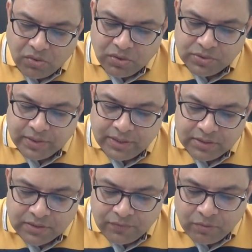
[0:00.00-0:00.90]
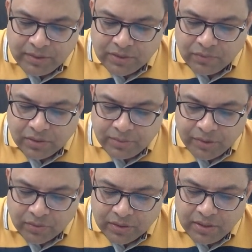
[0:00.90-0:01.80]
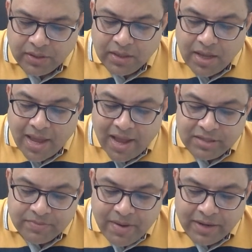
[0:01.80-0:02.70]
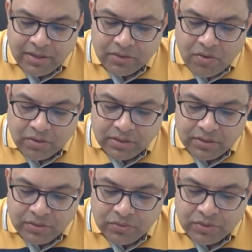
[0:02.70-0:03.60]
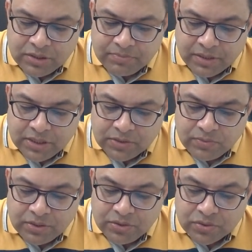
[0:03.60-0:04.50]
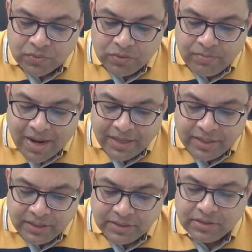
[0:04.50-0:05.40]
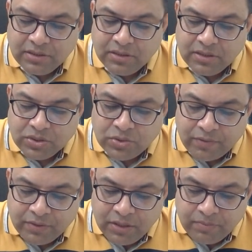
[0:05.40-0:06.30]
also enters a womb and the world beyond. As a bandit caught in the door is punished for his own bad deeds, so after